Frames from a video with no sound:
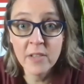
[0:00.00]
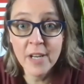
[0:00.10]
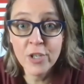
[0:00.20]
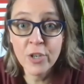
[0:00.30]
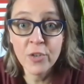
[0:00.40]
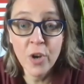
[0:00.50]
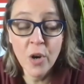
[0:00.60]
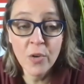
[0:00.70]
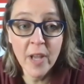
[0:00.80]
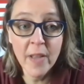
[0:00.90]
they should
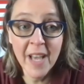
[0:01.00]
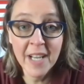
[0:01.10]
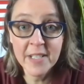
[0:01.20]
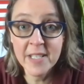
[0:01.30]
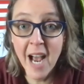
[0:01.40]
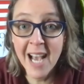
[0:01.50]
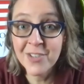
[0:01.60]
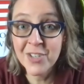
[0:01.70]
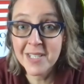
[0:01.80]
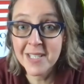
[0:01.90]
know that that's not
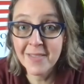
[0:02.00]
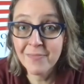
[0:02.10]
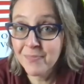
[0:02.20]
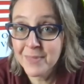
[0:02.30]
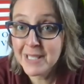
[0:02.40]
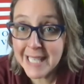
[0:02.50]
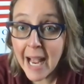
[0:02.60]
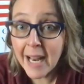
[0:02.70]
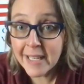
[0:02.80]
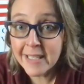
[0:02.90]
just a
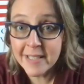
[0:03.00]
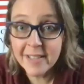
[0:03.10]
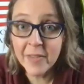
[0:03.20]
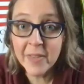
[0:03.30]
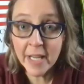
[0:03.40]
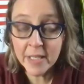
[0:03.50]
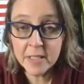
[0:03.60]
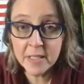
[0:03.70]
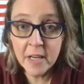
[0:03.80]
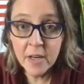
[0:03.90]
status, that
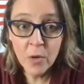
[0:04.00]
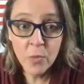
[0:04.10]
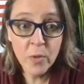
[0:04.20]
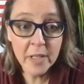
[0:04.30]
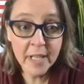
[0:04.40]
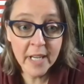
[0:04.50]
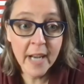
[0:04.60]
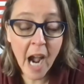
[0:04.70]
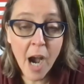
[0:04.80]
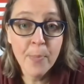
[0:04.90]
that's really an
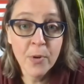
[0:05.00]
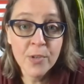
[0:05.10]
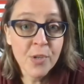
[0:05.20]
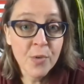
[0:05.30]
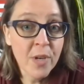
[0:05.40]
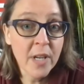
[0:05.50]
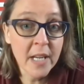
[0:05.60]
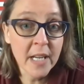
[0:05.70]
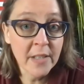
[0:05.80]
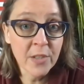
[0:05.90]

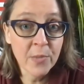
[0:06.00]
opportunity